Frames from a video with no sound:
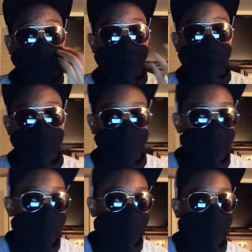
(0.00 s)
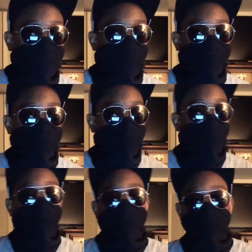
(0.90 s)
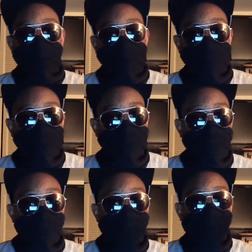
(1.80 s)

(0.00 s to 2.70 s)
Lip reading: though. As you can tell from the